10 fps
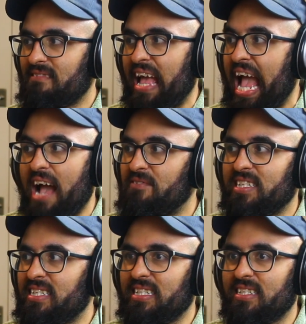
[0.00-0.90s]

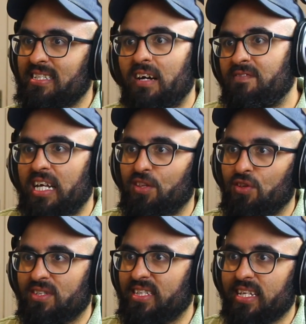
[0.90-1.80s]
haven't seen stuff that
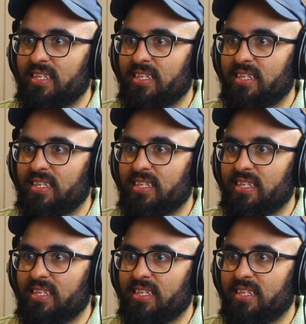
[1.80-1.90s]
looks like